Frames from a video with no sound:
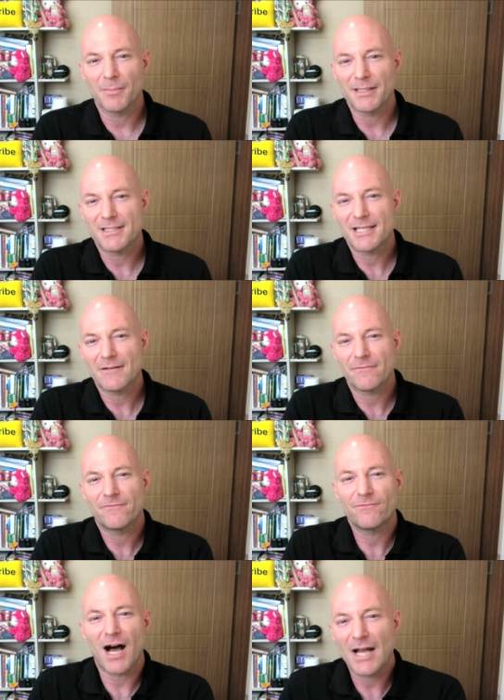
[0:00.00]
but instead of
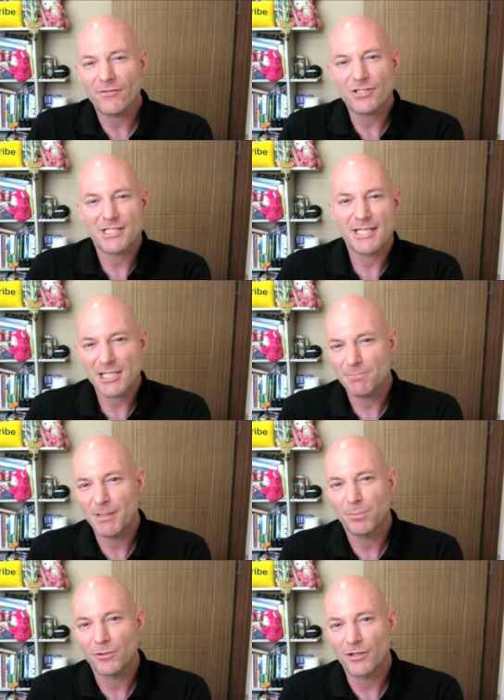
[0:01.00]
5 or 6
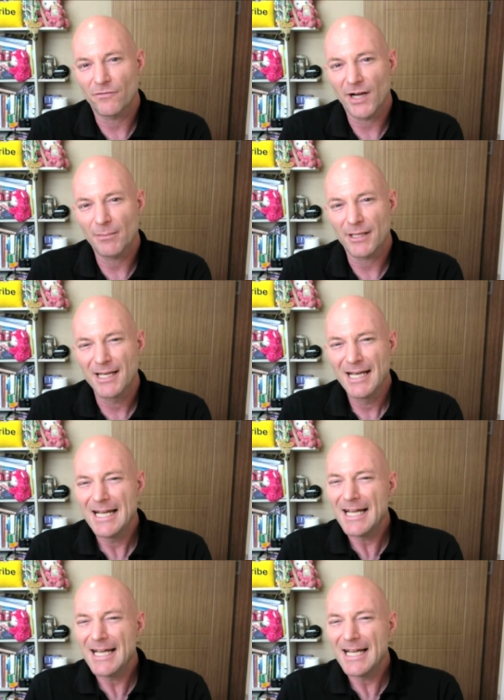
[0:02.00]
people in your family,